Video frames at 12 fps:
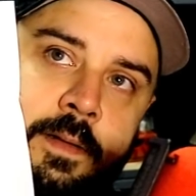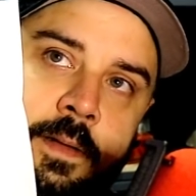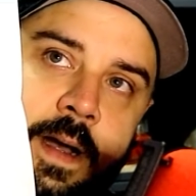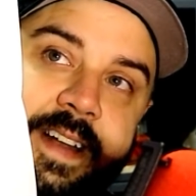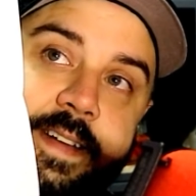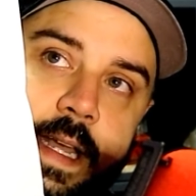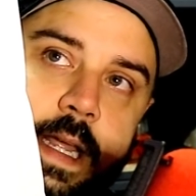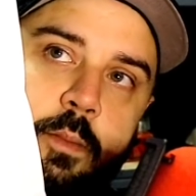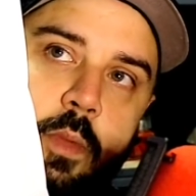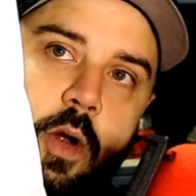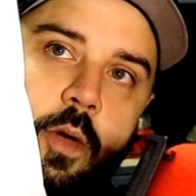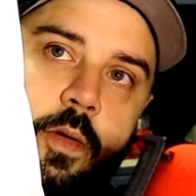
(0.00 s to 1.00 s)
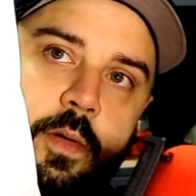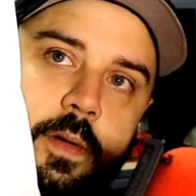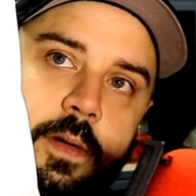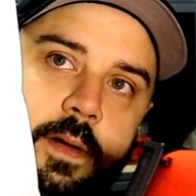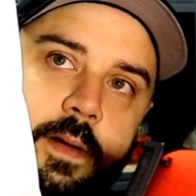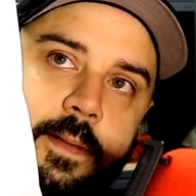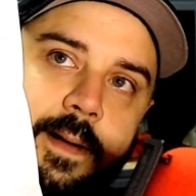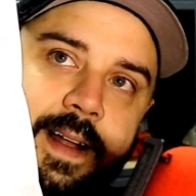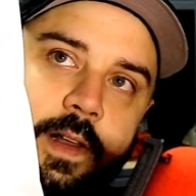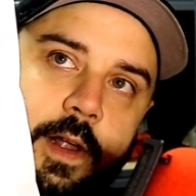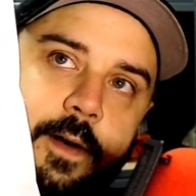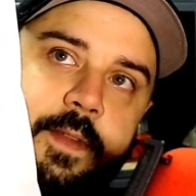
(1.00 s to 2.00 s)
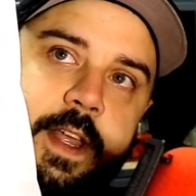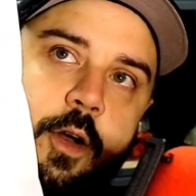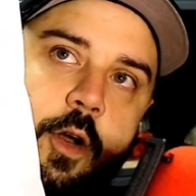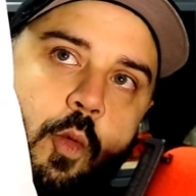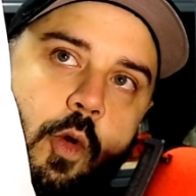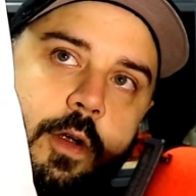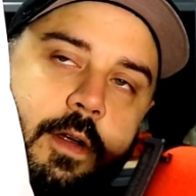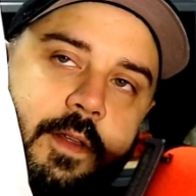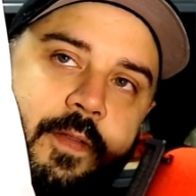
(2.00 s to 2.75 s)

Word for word: I dig it, bro. I love the artwork.